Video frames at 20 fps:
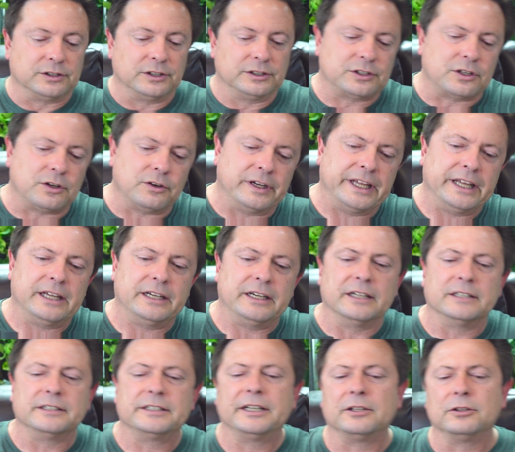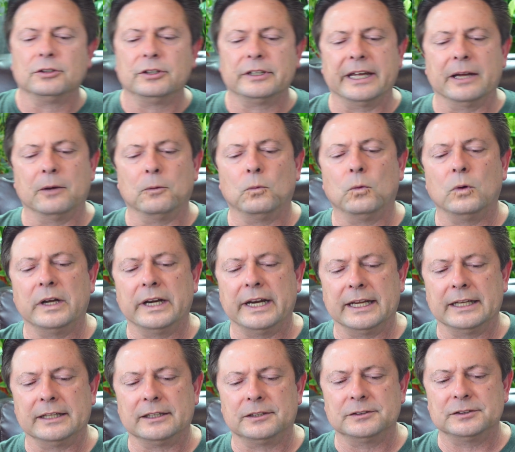let's go ahead and take a look at what
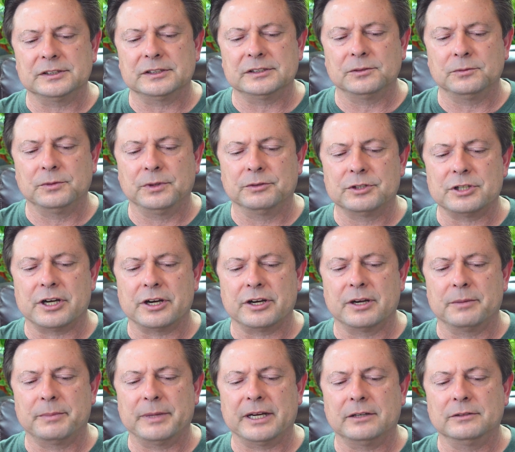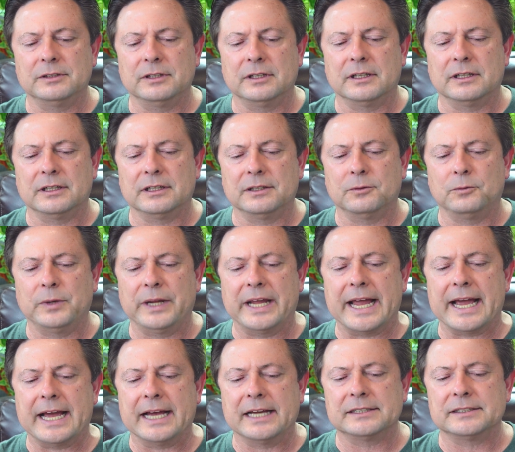else we were talking about. We
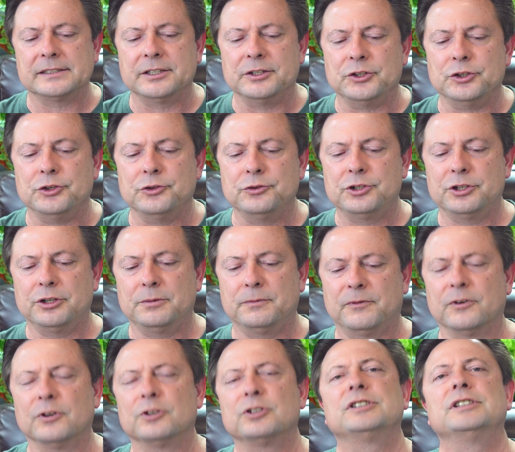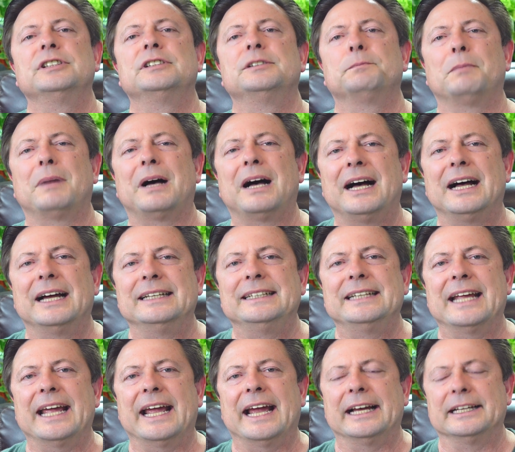asked YouTube versus
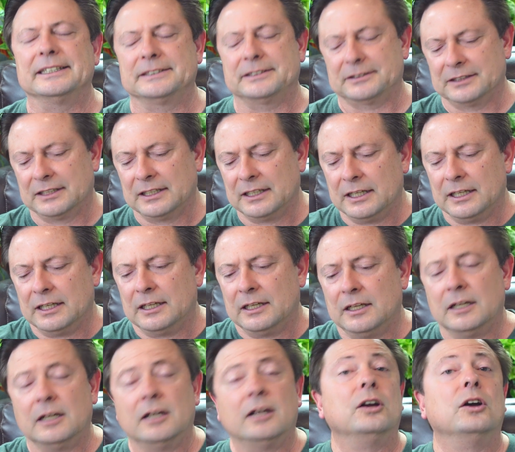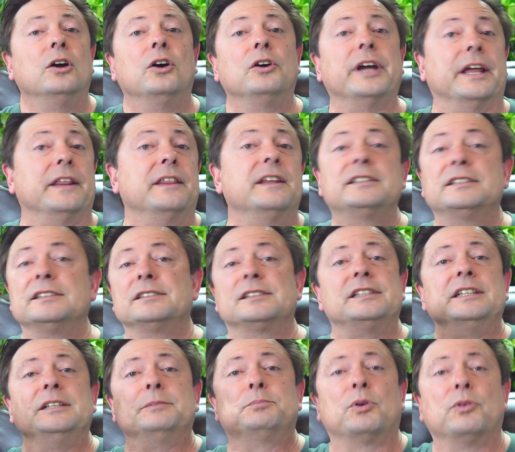podcast. Okay, this is
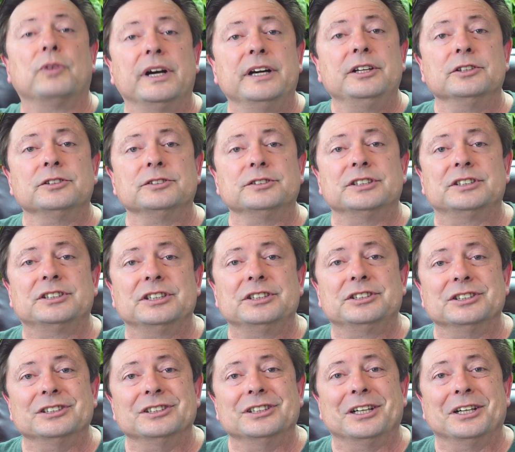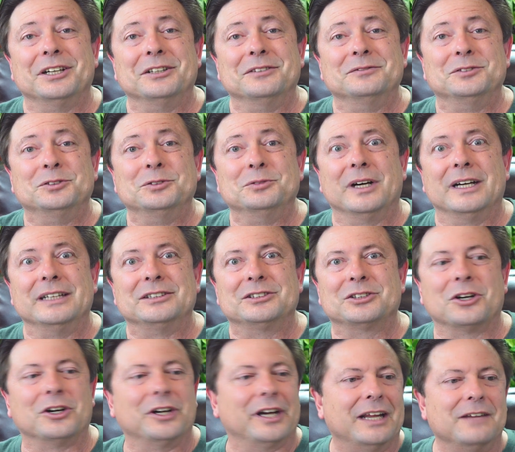the perennial decision of, do I
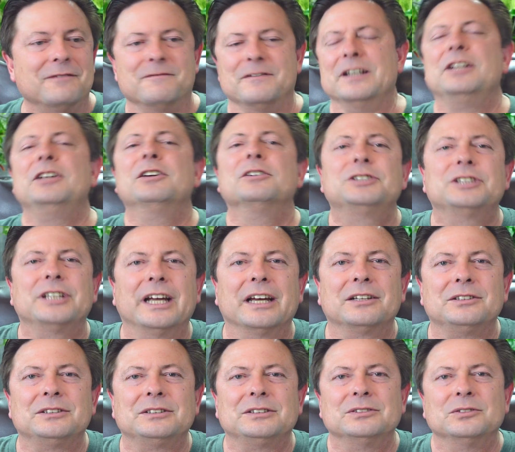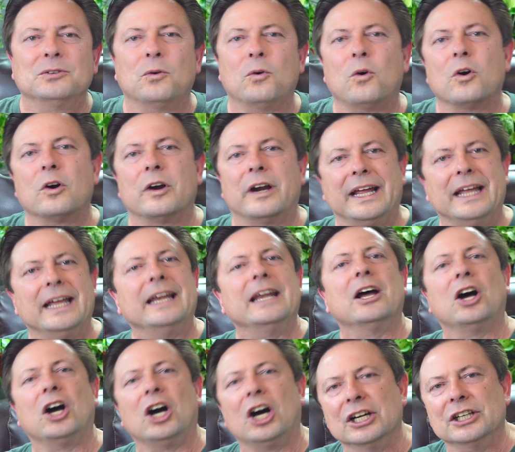start a video channel or an
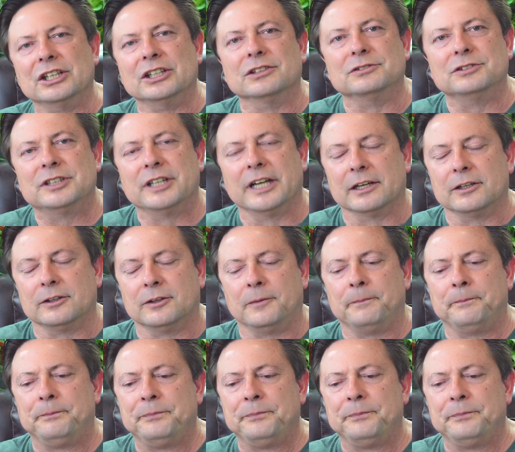audio channel?